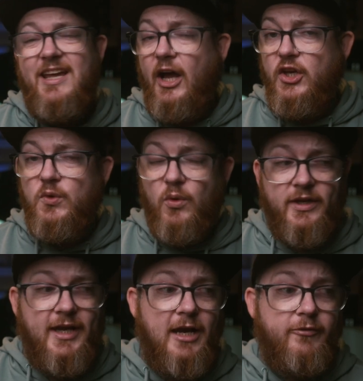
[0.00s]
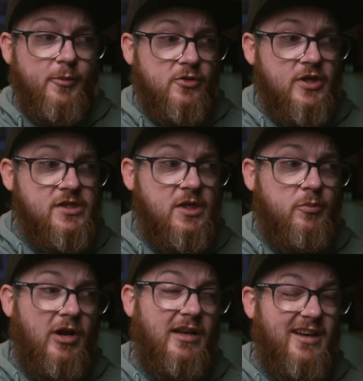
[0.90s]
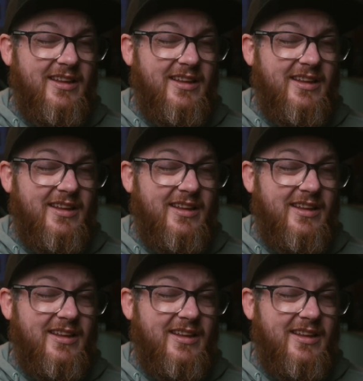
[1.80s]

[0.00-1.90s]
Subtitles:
and you want to get it from a trusted brand,